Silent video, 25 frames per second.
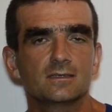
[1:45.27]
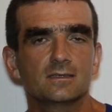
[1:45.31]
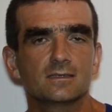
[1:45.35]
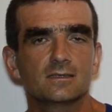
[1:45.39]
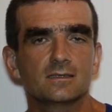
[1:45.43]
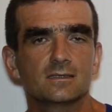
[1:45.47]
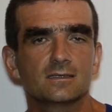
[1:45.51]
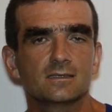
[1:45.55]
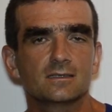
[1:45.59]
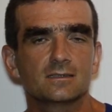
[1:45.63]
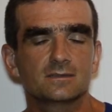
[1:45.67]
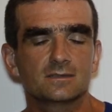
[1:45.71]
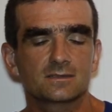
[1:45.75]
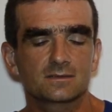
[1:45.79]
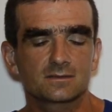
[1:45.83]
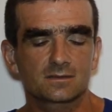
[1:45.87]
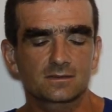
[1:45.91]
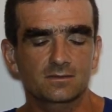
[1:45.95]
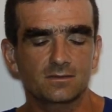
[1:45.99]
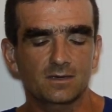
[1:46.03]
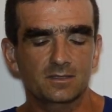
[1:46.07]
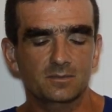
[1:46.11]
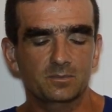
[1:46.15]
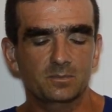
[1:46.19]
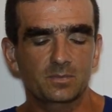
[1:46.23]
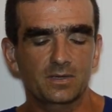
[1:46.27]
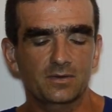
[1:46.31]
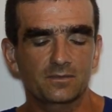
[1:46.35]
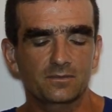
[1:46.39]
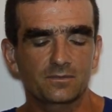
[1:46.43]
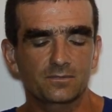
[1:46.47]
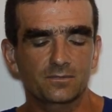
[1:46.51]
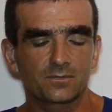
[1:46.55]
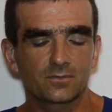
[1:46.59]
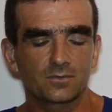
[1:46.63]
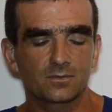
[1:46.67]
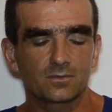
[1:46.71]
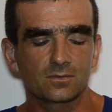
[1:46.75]
It's quite
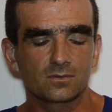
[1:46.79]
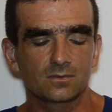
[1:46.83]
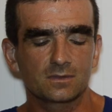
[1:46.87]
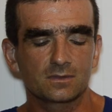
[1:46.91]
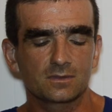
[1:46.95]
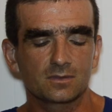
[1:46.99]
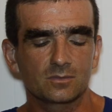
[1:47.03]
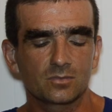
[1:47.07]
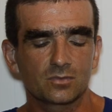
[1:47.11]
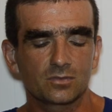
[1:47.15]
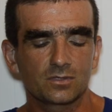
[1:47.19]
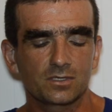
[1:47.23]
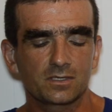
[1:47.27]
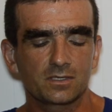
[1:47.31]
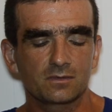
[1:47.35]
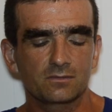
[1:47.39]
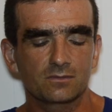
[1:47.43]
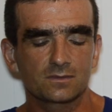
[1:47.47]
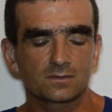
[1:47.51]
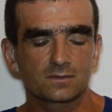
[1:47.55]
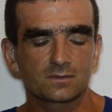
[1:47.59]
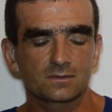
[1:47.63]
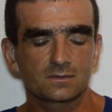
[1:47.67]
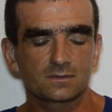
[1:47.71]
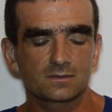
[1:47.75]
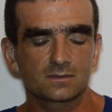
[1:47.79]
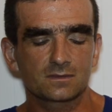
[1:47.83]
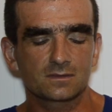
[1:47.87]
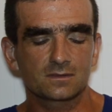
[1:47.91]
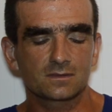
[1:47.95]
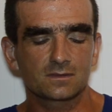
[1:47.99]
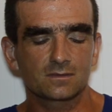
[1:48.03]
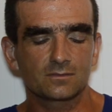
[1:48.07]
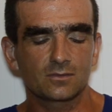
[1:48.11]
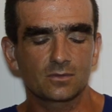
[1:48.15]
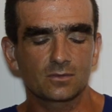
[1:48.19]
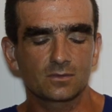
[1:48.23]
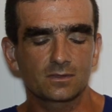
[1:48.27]
painful. In the morning he was
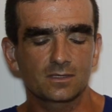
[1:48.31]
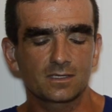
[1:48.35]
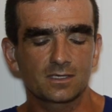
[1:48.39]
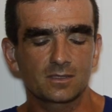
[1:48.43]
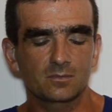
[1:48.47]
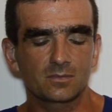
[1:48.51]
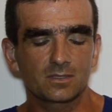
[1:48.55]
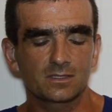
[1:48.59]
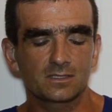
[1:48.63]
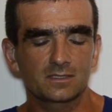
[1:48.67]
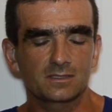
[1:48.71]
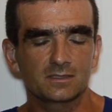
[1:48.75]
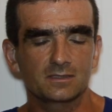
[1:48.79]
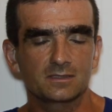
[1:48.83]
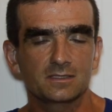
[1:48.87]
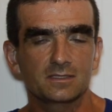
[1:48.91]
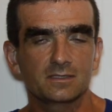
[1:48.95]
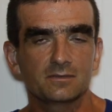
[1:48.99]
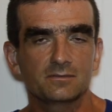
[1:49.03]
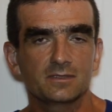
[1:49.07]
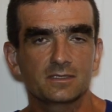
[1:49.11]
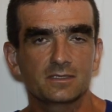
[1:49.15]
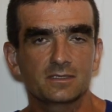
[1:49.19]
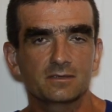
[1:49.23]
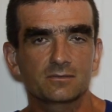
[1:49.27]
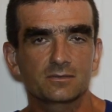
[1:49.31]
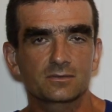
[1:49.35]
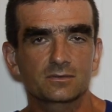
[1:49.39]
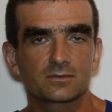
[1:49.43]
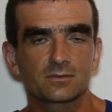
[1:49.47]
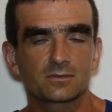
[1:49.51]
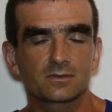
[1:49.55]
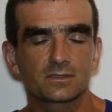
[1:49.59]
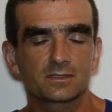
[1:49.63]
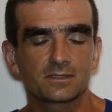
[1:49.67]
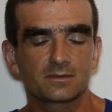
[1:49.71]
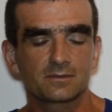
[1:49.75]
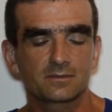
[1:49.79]
walking, but in the evening he was
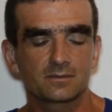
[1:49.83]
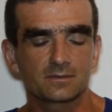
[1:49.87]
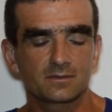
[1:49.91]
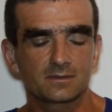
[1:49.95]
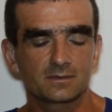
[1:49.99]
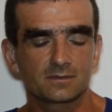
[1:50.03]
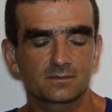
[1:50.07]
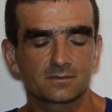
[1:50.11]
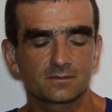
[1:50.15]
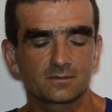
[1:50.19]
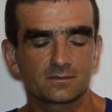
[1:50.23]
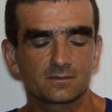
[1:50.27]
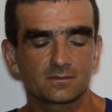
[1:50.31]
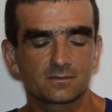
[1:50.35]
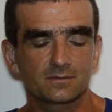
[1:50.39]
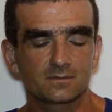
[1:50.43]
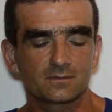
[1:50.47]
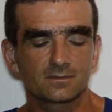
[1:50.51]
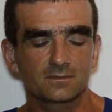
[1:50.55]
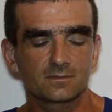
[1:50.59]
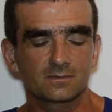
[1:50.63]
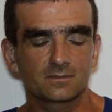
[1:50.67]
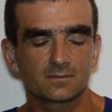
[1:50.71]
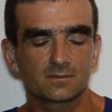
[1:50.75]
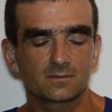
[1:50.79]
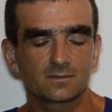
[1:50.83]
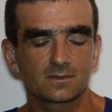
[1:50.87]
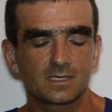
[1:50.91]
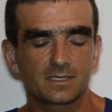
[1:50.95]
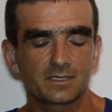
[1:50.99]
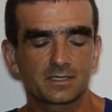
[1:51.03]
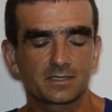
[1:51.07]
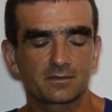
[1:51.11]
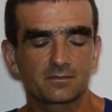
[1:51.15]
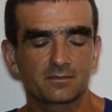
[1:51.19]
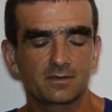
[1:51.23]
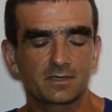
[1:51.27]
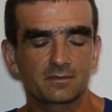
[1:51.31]
already
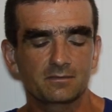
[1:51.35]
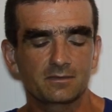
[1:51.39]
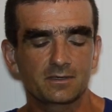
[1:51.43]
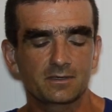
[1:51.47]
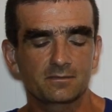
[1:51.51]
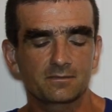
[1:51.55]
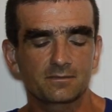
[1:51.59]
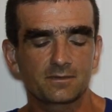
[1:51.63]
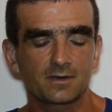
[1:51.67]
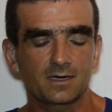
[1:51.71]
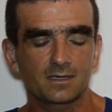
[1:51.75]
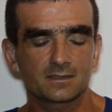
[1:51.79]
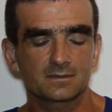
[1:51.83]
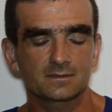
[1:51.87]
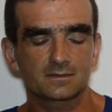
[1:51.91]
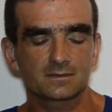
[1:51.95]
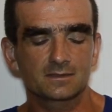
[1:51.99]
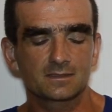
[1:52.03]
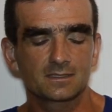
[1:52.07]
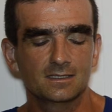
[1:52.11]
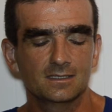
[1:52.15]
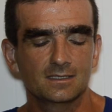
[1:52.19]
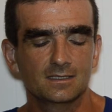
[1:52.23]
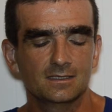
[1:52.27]
running very, very fast.